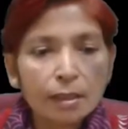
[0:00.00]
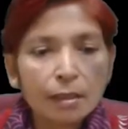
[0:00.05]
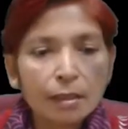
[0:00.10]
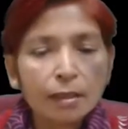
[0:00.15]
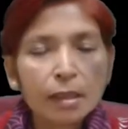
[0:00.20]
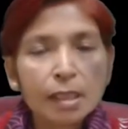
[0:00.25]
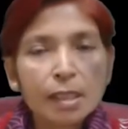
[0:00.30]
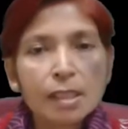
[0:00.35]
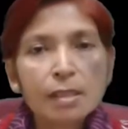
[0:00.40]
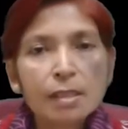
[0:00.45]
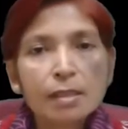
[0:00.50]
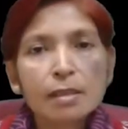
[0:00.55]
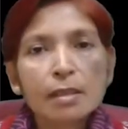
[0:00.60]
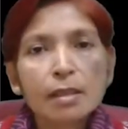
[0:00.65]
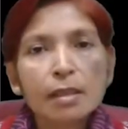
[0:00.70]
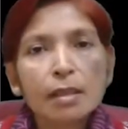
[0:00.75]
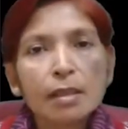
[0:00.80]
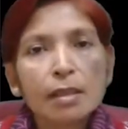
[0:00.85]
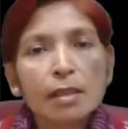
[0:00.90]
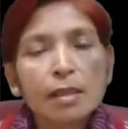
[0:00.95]
This
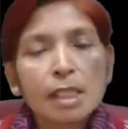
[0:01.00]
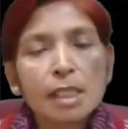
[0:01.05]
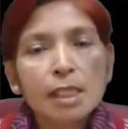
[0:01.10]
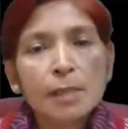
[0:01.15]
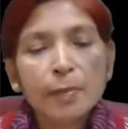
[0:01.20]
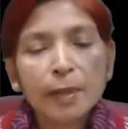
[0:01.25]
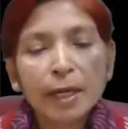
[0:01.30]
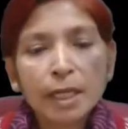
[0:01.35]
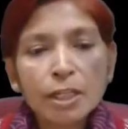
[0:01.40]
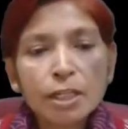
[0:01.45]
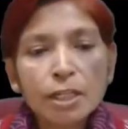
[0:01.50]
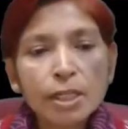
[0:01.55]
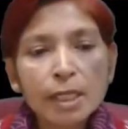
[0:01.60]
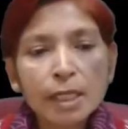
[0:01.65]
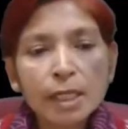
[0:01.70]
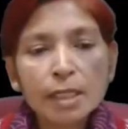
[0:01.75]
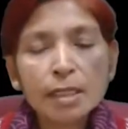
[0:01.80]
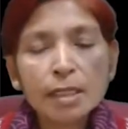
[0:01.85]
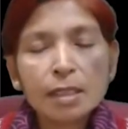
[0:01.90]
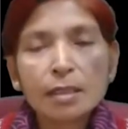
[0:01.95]

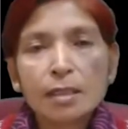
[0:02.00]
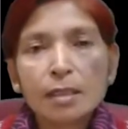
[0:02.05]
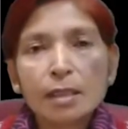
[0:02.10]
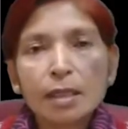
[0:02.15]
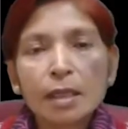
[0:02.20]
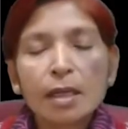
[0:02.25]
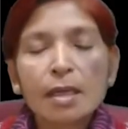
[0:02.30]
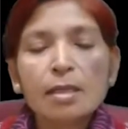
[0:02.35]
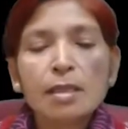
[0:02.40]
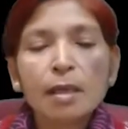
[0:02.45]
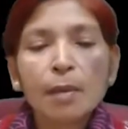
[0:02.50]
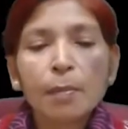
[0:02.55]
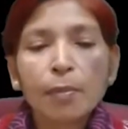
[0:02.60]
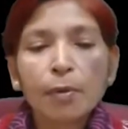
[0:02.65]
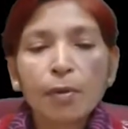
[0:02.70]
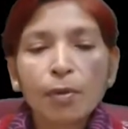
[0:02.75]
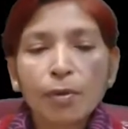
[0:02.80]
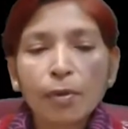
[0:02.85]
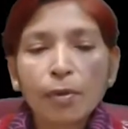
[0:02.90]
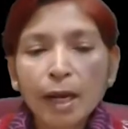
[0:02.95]
spreadsheet is a
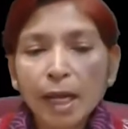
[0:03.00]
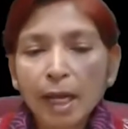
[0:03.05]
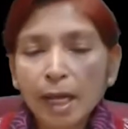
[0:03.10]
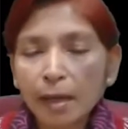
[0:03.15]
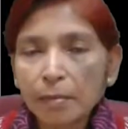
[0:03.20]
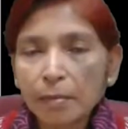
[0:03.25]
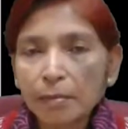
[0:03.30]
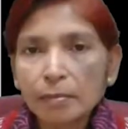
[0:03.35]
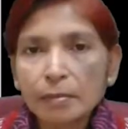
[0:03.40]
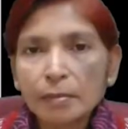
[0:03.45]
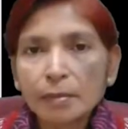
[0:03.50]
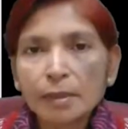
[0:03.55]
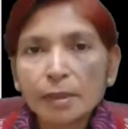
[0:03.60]
program